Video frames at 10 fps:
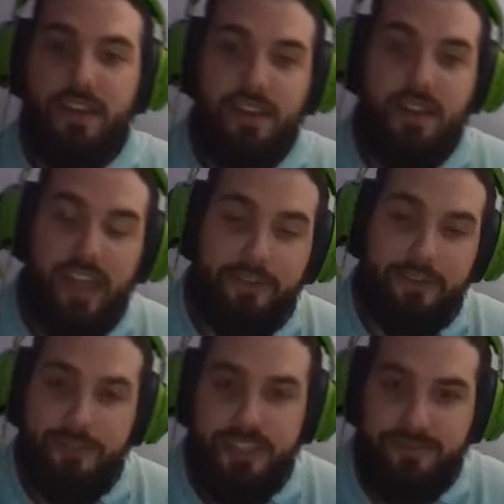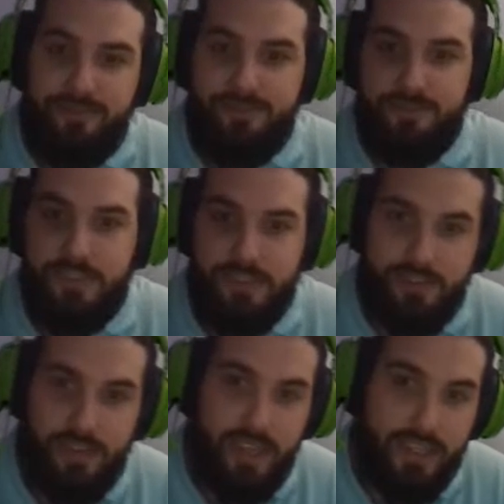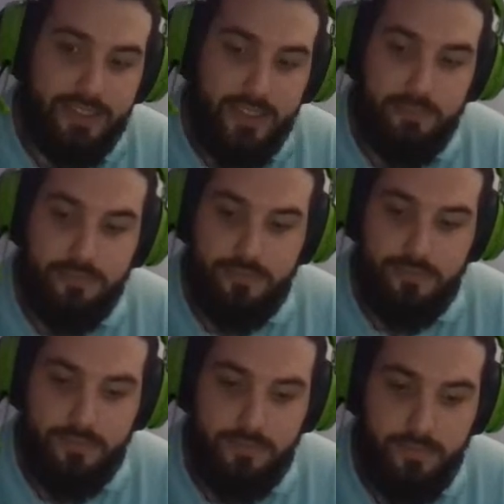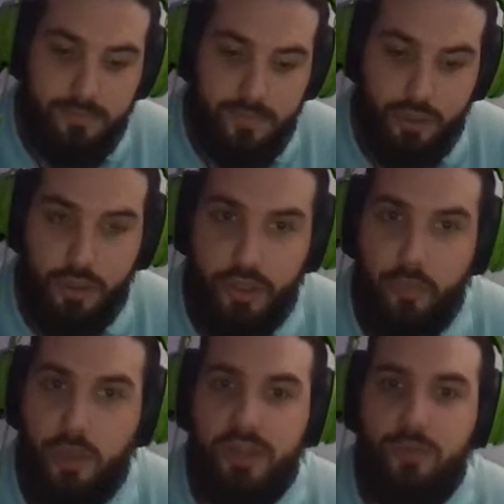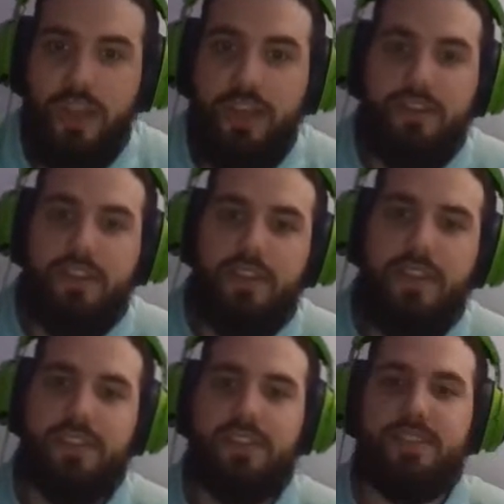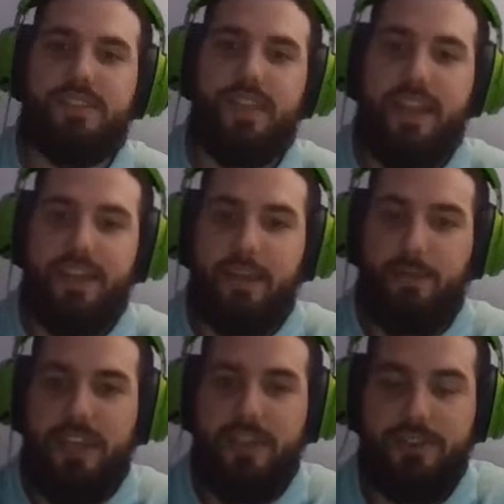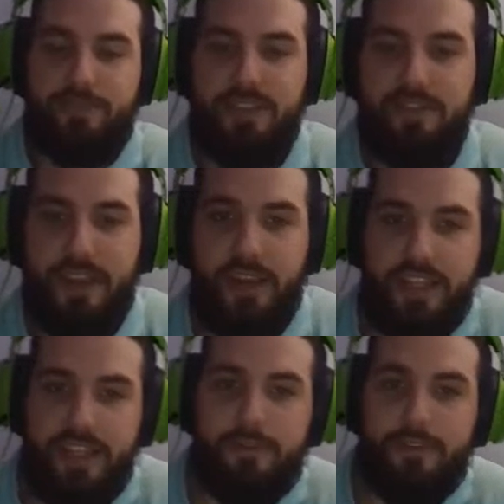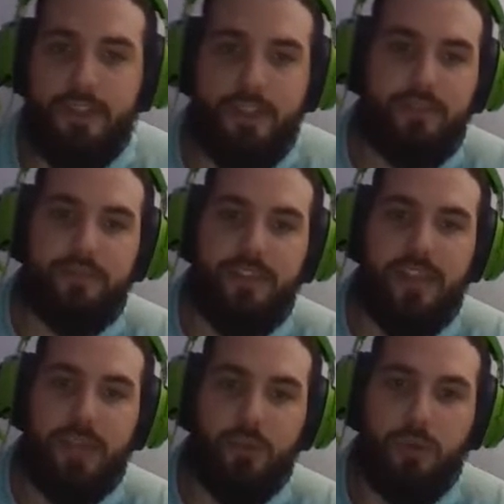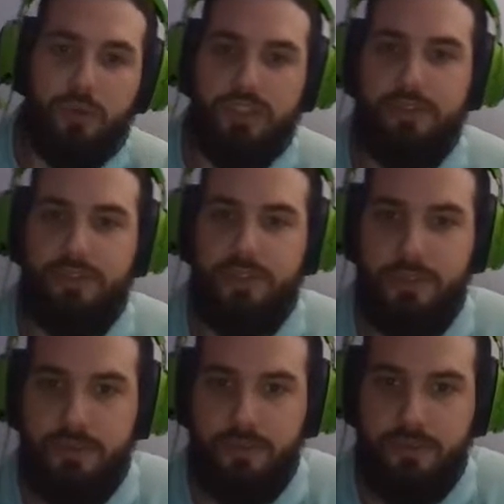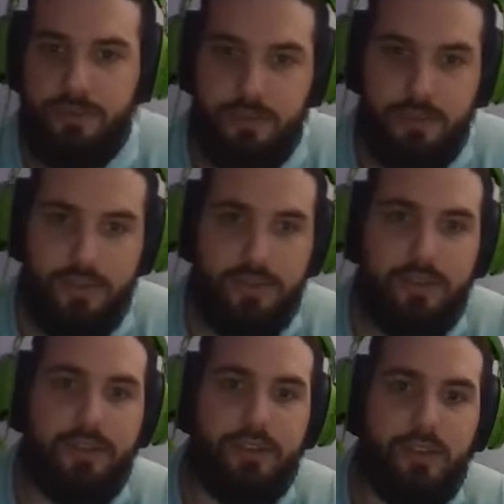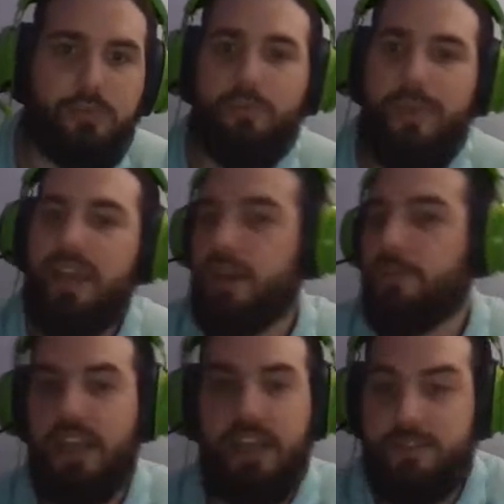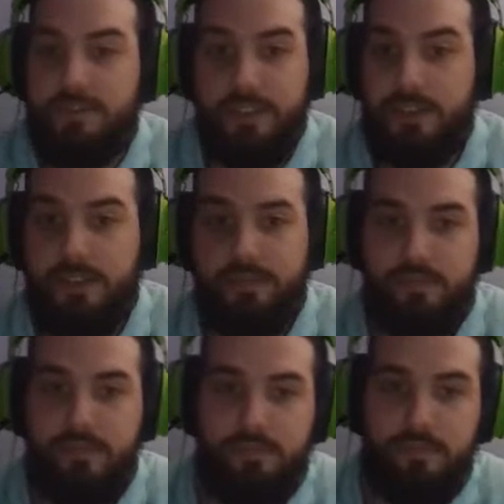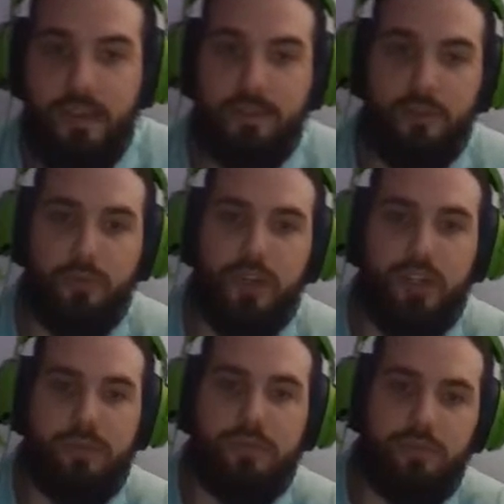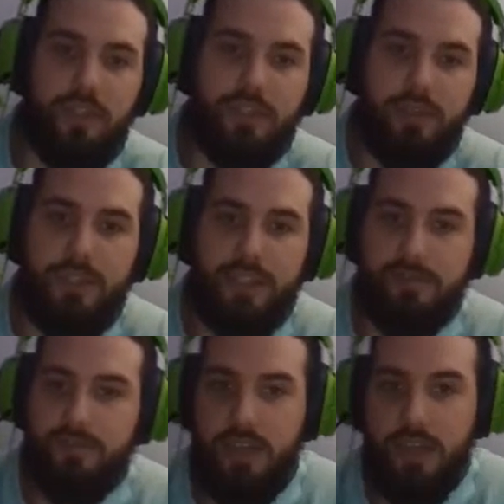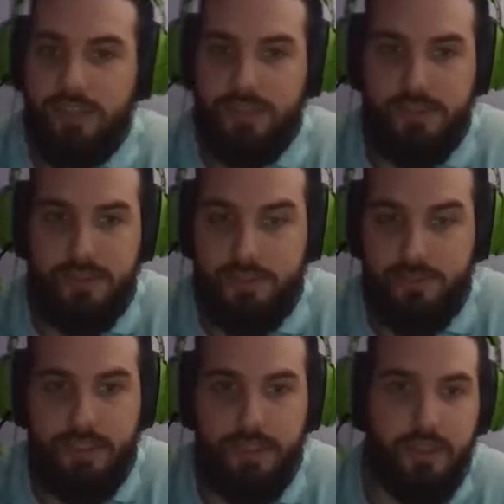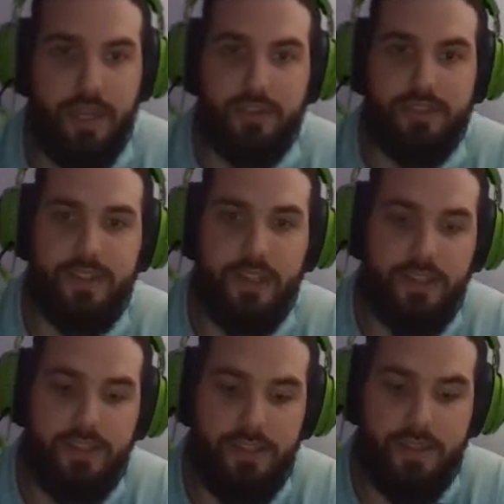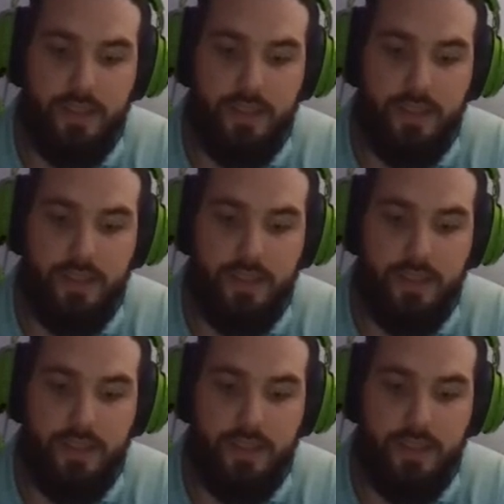Hey everyone, as I'm sure you're well aware, this academic year has been very different than what we're used to. The global pandemic has affected everyone, including us, and our studies,